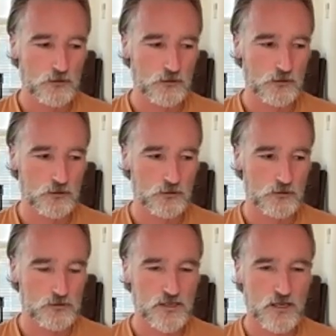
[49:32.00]

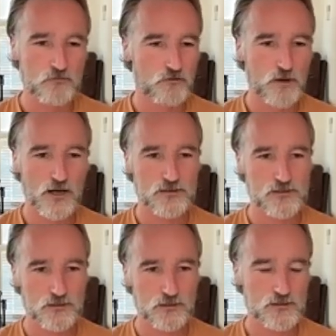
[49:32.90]
And same for
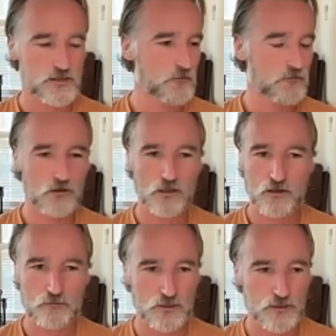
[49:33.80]
balancing, and same for
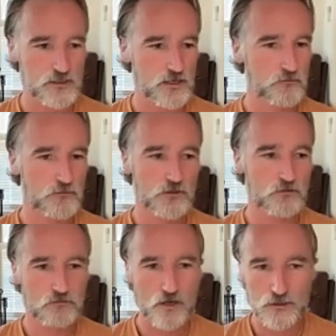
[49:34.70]
climbing, and same,
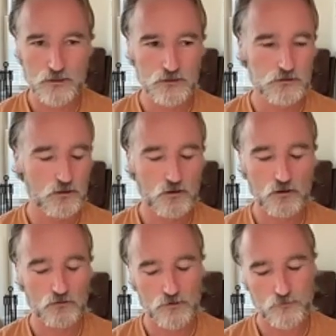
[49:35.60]
running, and
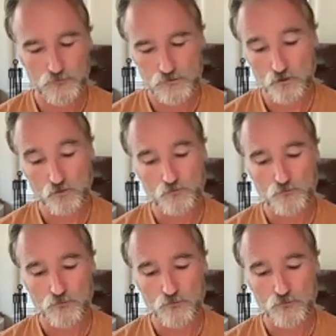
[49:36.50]
all of that. So